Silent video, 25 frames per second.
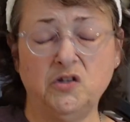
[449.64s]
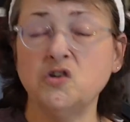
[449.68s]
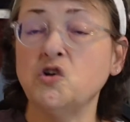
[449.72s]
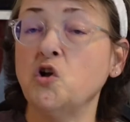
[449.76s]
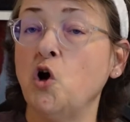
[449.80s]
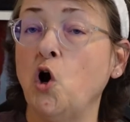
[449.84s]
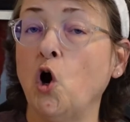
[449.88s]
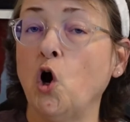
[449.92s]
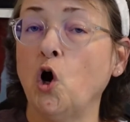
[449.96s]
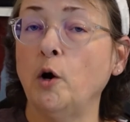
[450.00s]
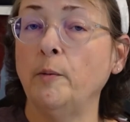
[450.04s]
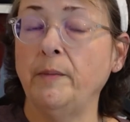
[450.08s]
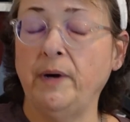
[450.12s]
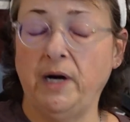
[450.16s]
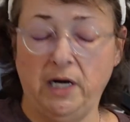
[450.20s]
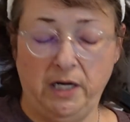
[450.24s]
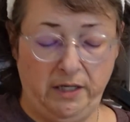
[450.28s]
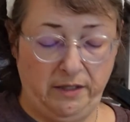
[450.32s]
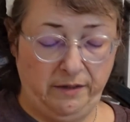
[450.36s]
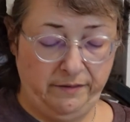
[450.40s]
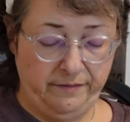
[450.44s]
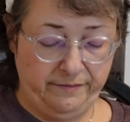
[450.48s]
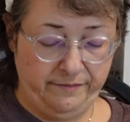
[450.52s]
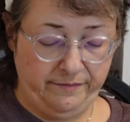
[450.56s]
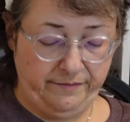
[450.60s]

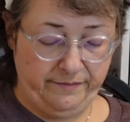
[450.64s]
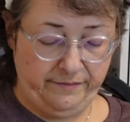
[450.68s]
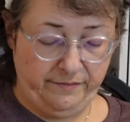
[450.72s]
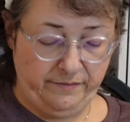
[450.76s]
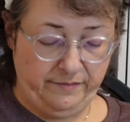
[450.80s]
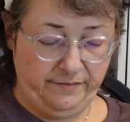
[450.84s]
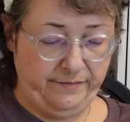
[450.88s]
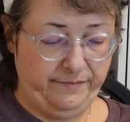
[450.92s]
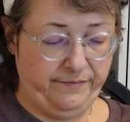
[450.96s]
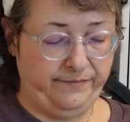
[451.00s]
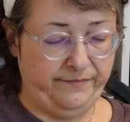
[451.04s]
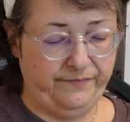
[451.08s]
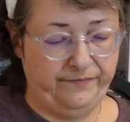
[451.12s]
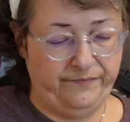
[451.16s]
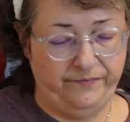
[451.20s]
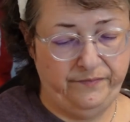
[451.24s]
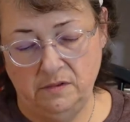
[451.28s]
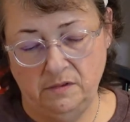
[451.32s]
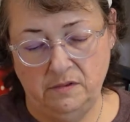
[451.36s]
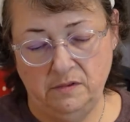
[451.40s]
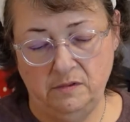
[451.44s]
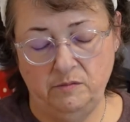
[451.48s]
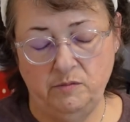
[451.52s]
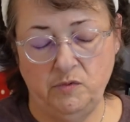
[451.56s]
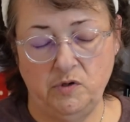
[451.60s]
Carmine. And
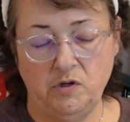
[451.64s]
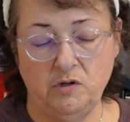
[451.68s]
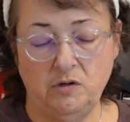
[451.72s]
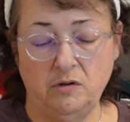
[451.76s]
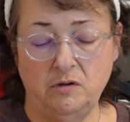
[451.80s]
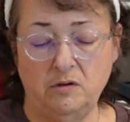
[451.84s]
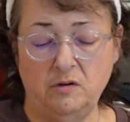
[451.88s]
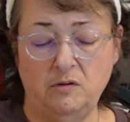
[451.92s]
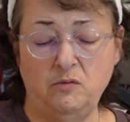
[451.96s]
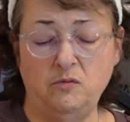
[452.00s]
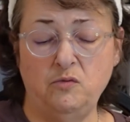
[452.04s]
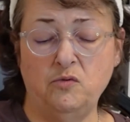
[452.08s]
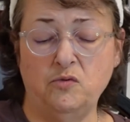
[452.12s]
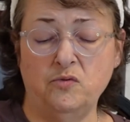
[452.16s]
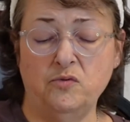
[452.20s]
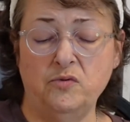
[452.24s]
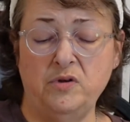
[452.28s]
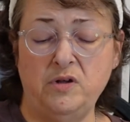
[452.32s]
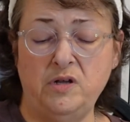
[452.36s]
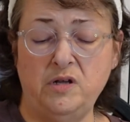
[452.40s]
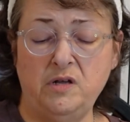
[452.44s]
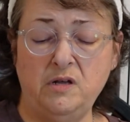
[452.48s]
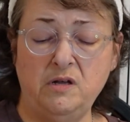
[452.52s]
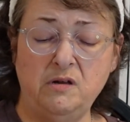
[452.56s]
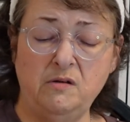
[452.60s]
we're going to go
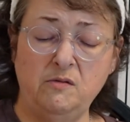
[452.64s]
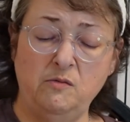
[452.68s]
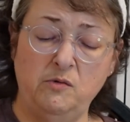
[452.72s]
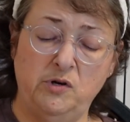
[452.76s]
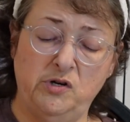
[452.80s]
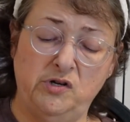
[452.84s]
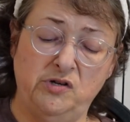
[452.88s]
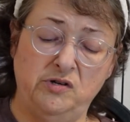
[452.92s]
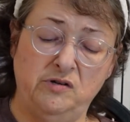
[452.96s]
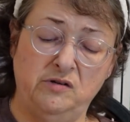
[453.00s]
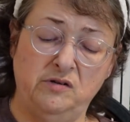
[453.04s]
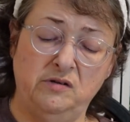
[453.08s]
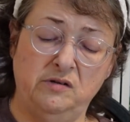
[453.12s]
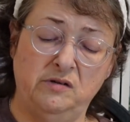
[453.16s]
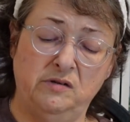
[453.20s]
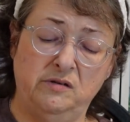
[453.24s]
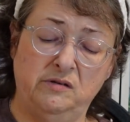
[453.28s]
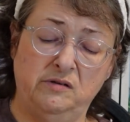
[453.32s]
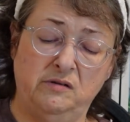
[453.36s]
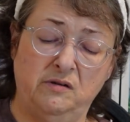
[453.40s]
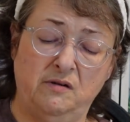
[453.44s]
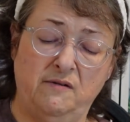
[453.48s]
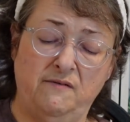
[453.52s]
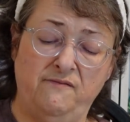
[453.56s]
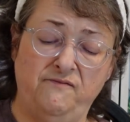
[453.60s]
green, which
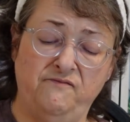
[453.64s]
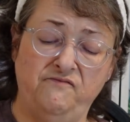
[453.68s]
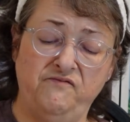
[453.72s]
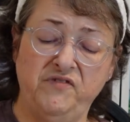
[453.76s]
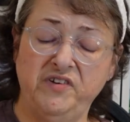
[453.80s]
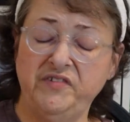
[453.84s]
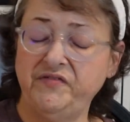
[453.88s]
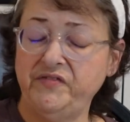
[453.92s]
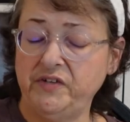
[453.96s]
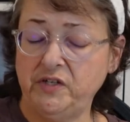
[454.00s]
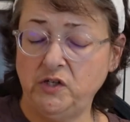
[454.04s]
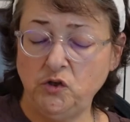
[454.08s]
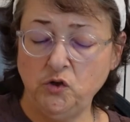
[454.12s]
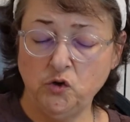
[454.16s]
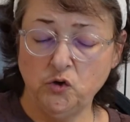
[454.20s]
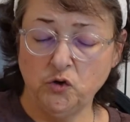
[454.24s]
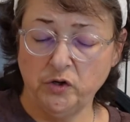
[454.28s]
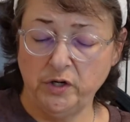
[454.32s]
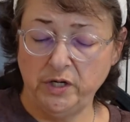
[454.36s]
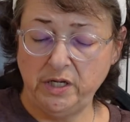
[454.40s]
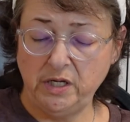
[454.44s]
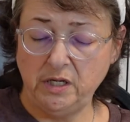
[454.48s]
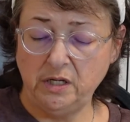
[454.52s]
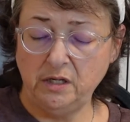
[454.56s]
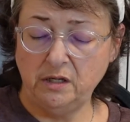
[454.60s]
is vivid
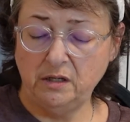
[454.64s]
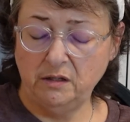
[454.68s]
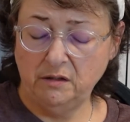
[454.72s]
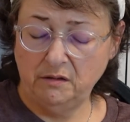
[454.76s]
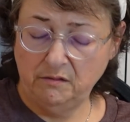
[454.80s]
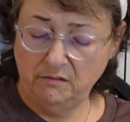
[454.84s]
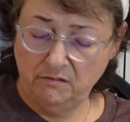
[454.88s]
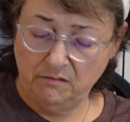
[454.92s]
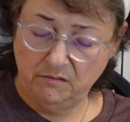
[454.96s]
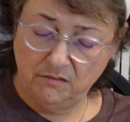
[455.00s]
green.